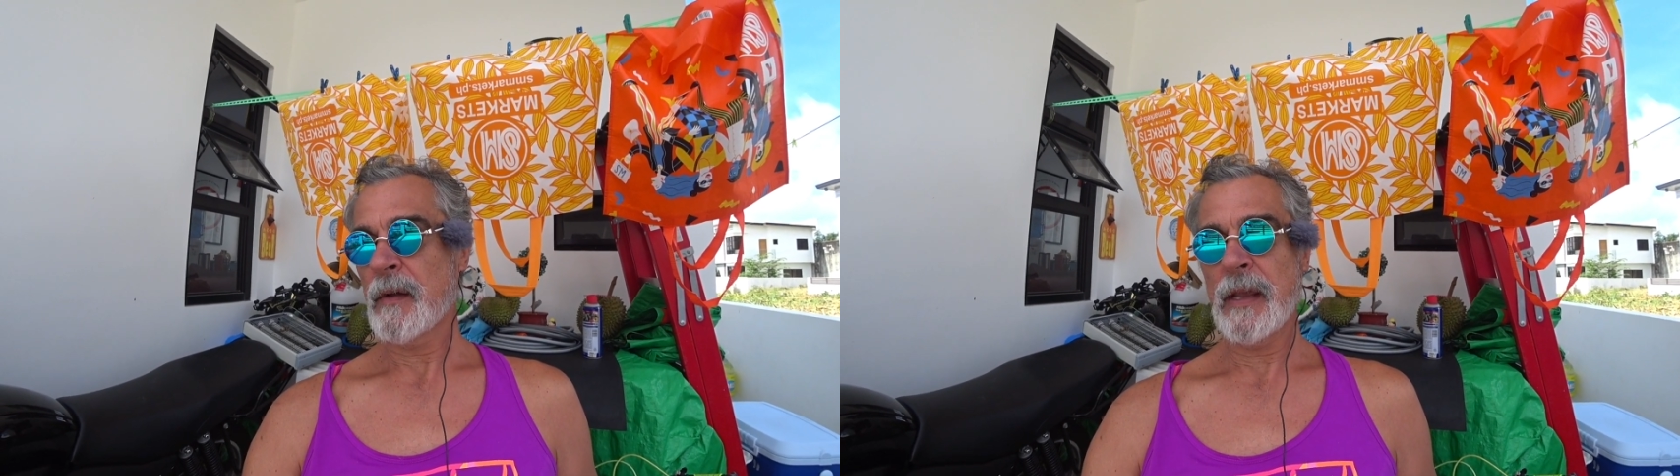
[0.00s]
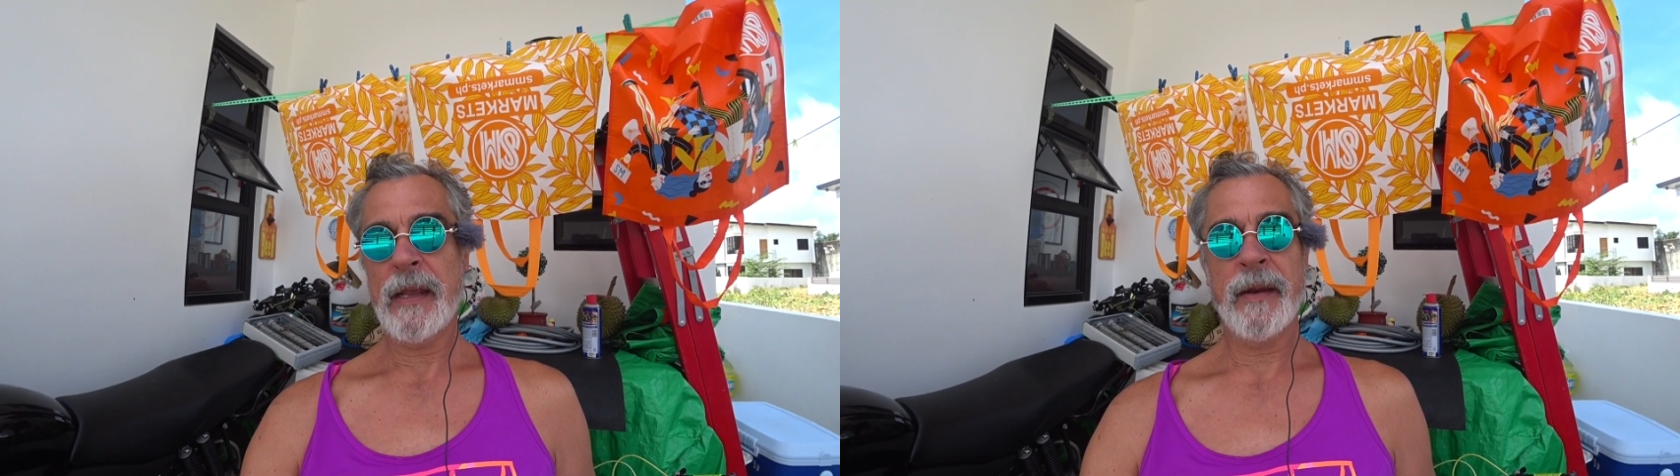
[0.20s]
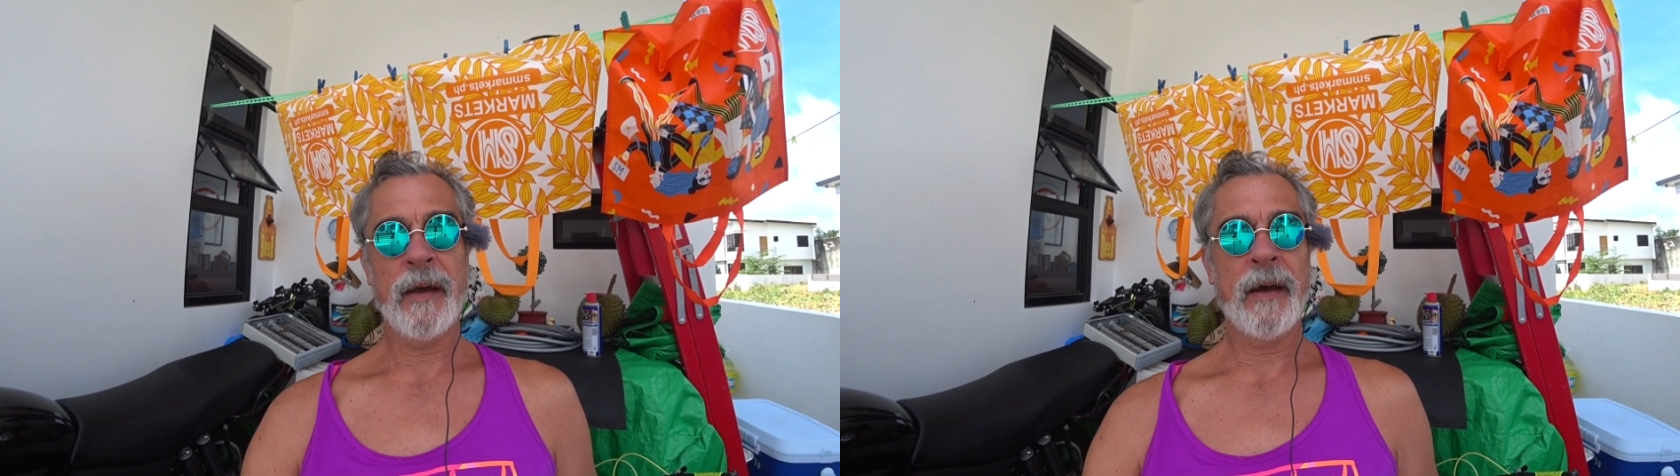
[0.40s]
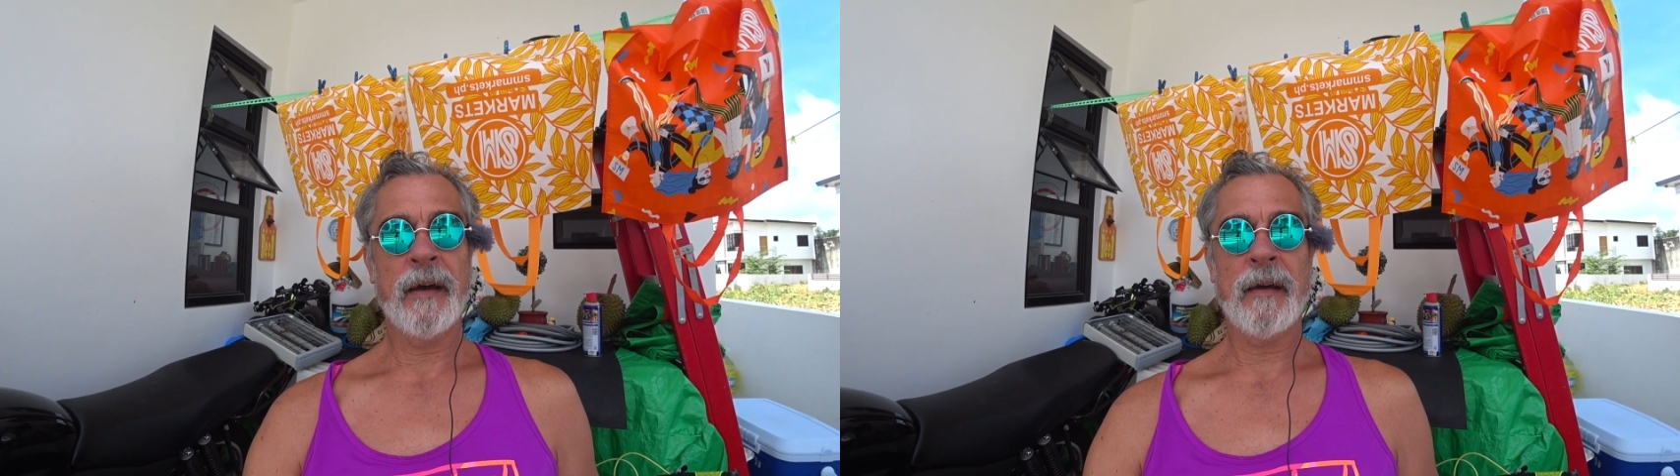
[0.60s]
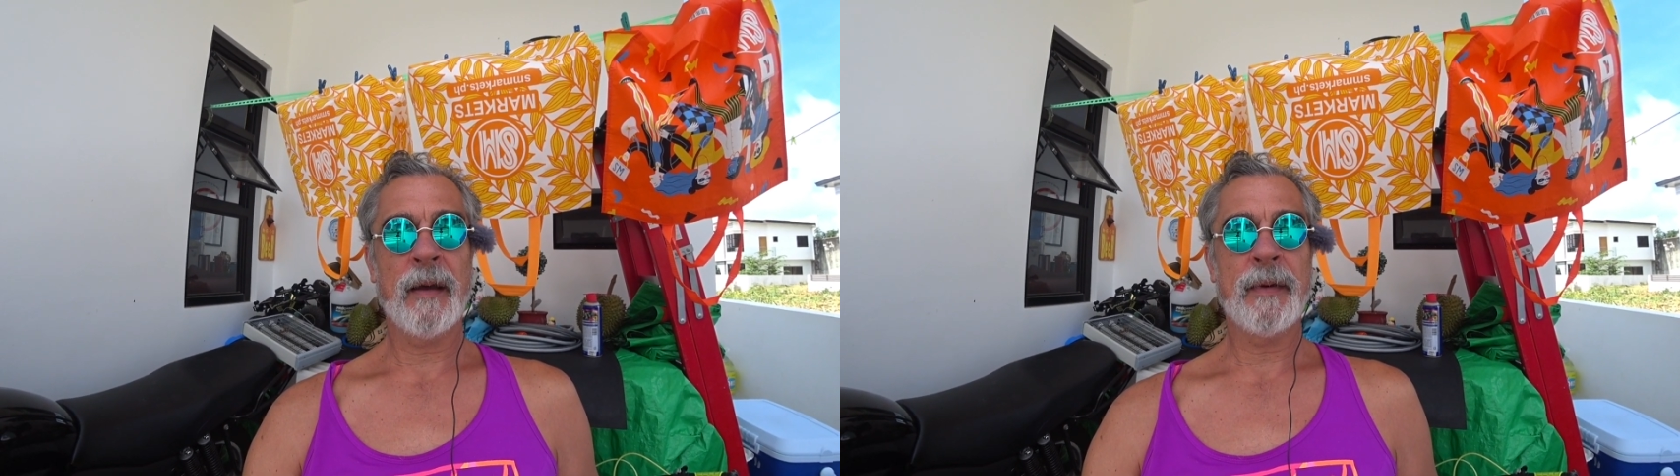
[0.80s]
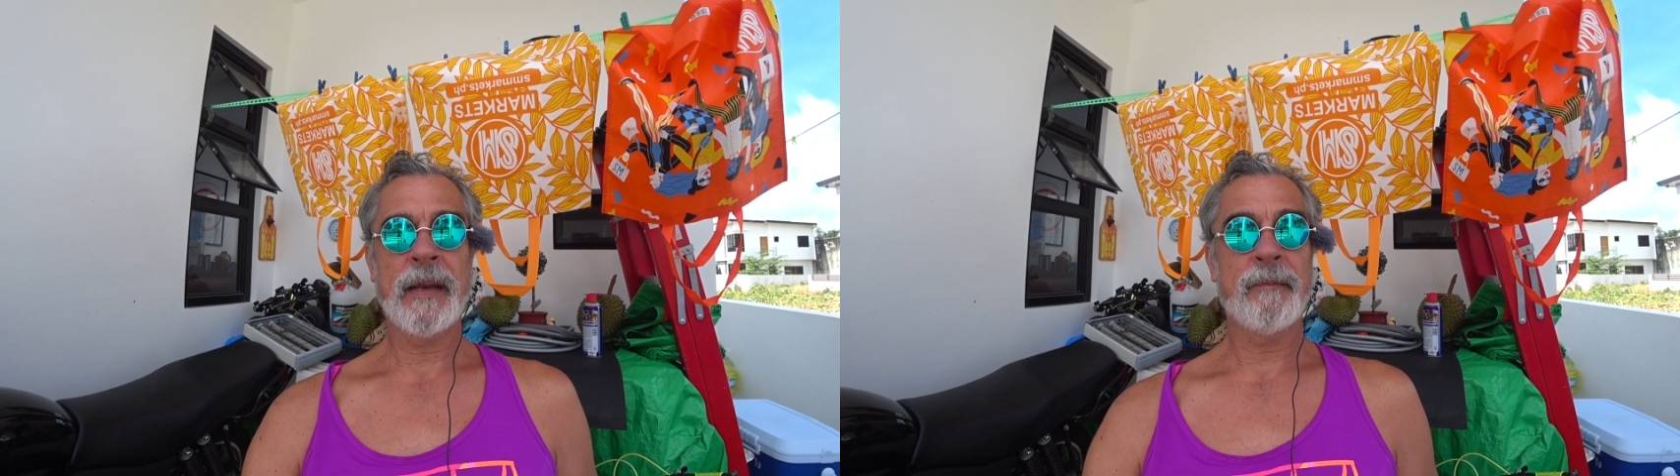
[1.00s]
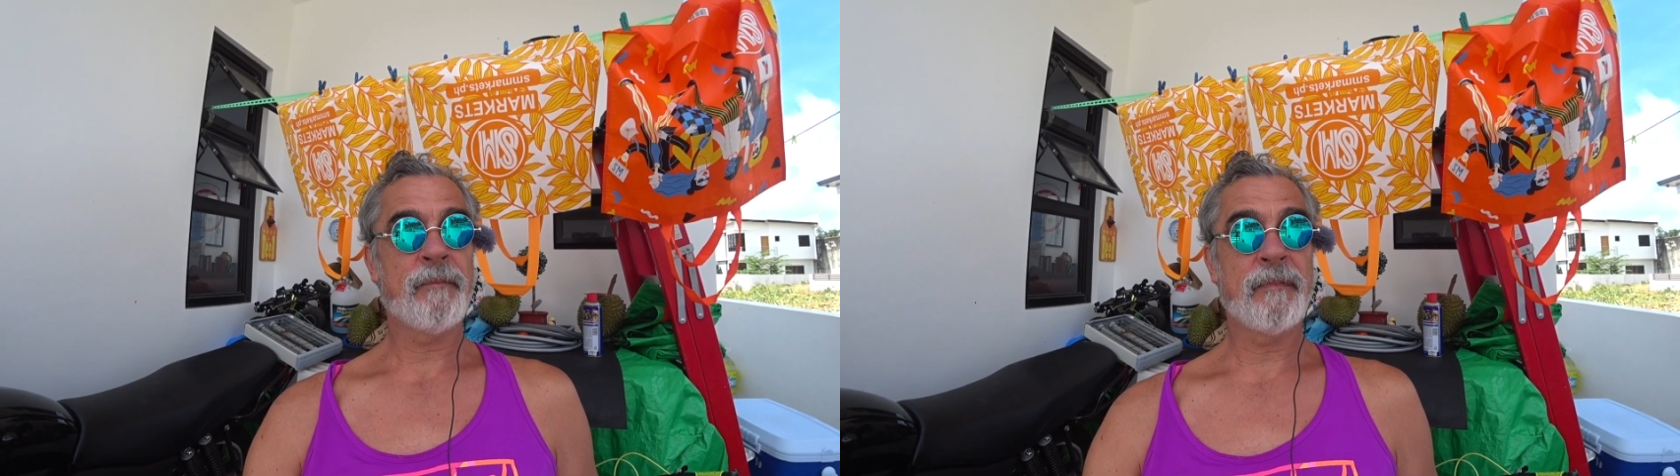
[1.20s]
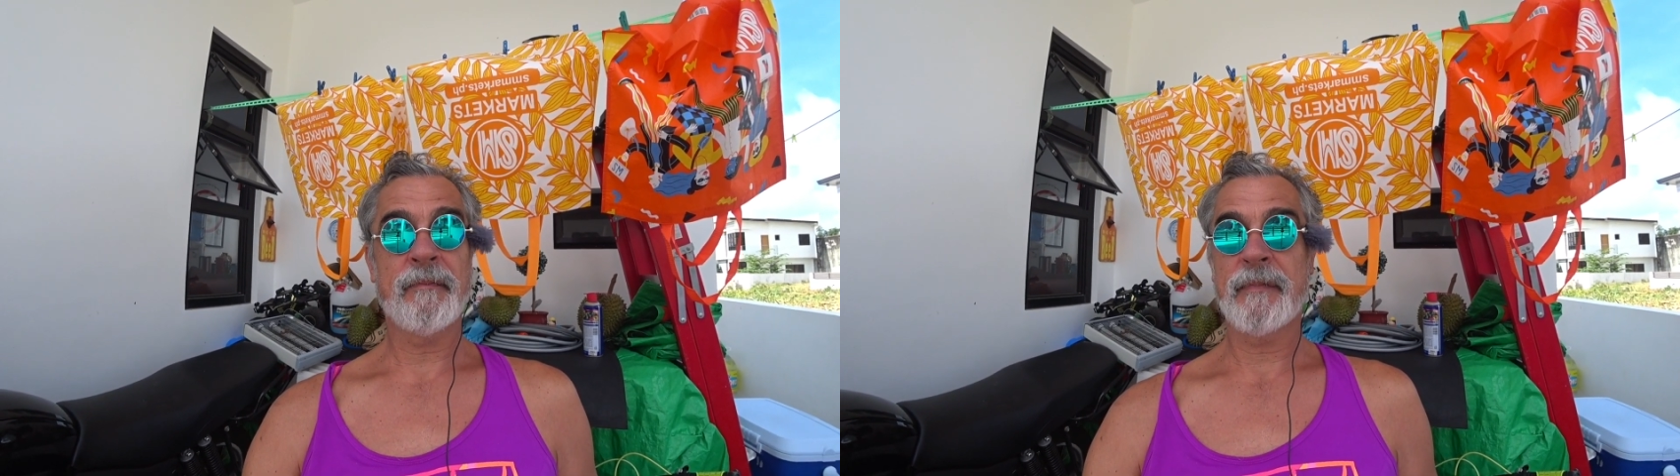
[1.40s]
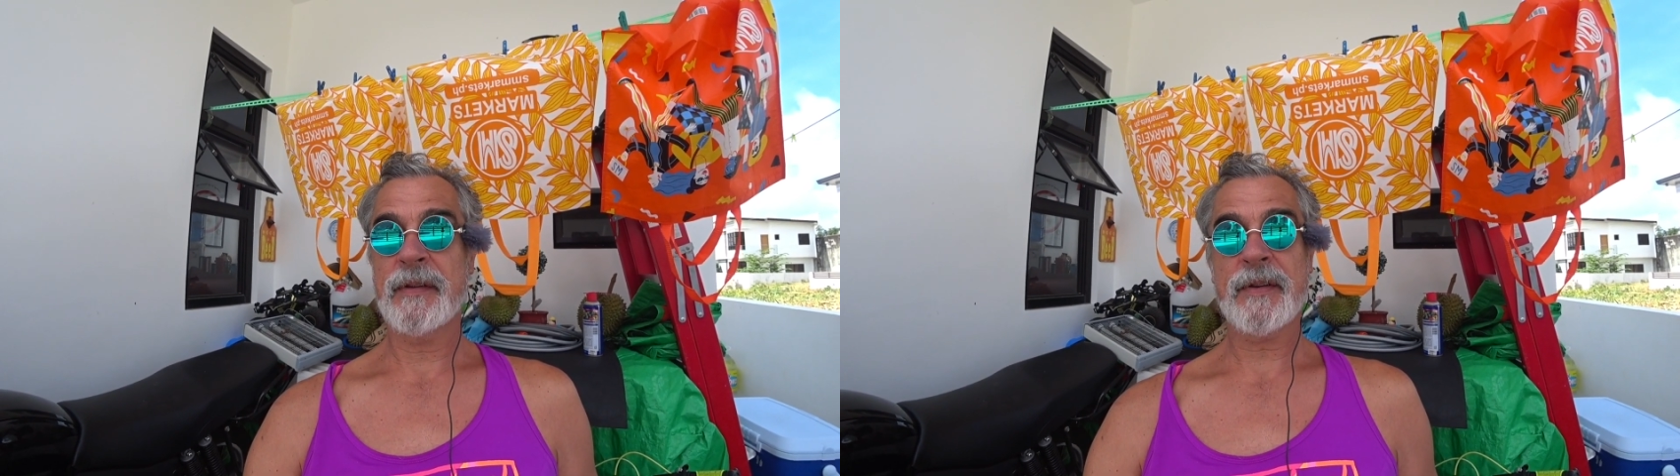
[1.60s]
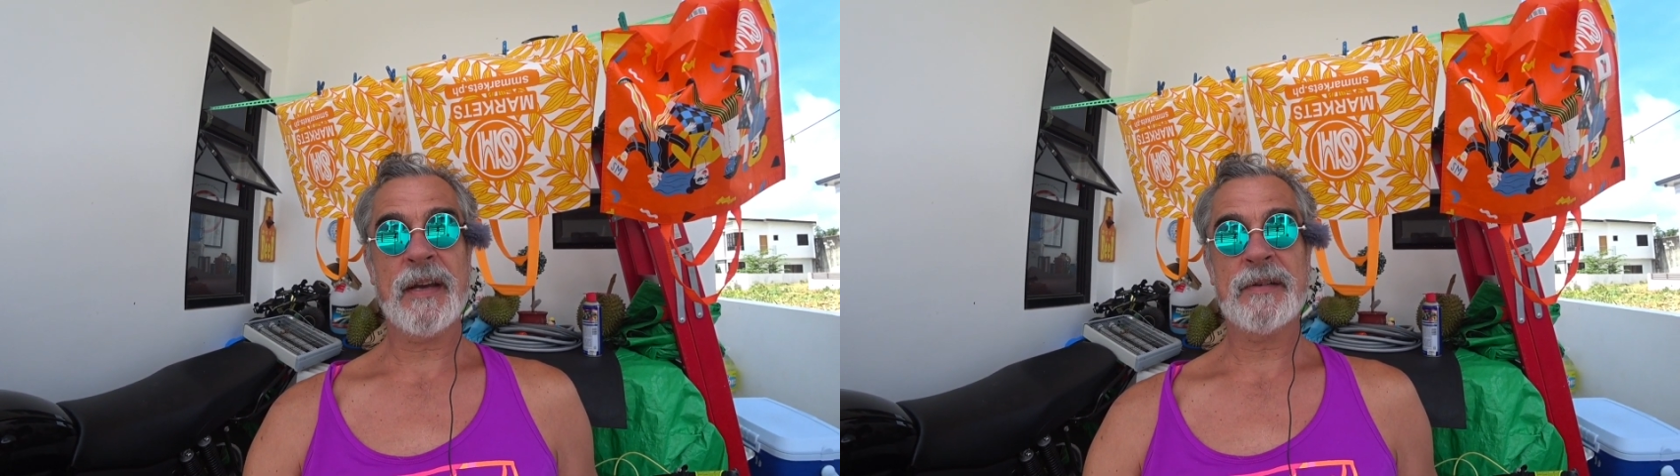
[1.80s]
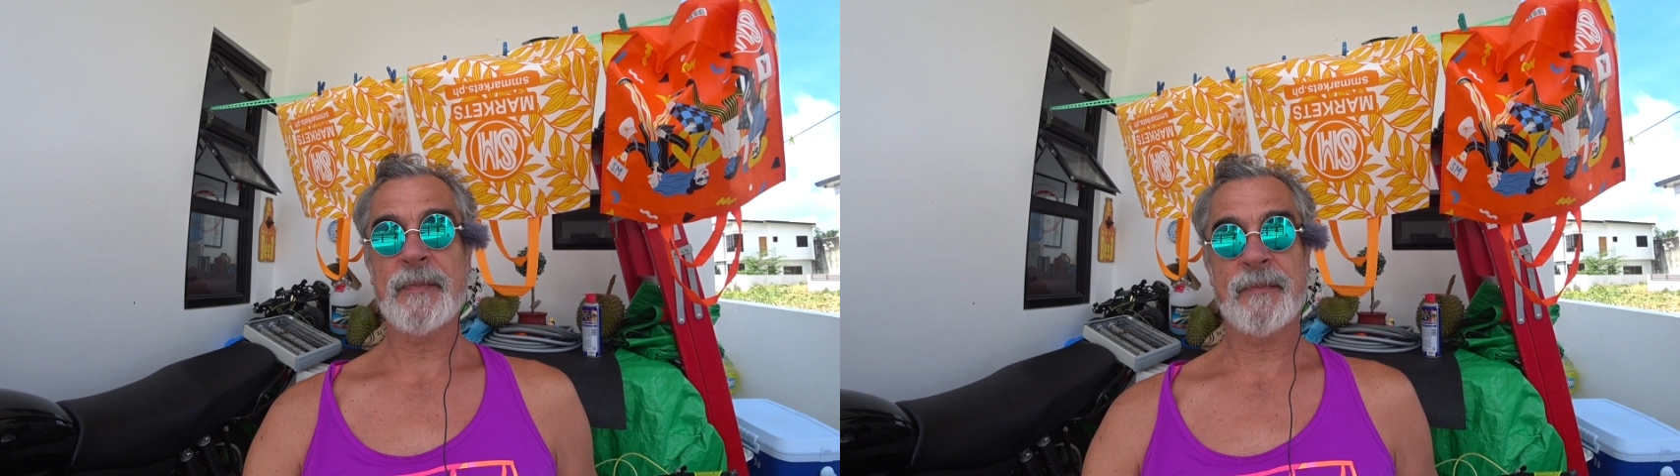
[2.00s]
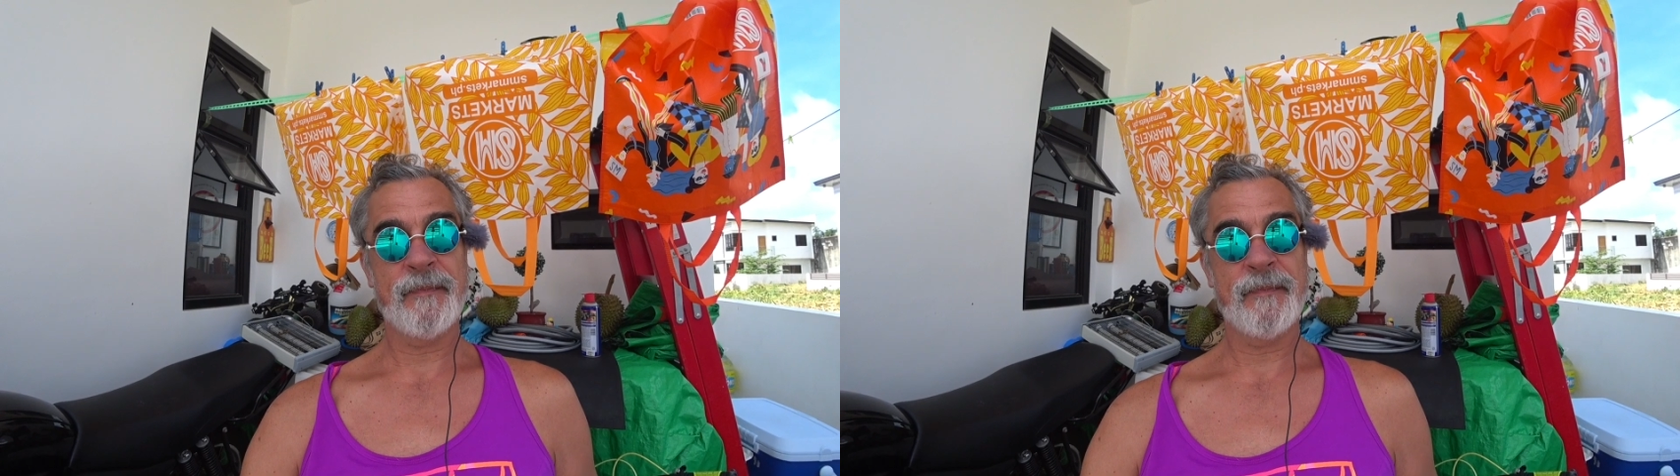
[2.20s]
And I mean, these guys,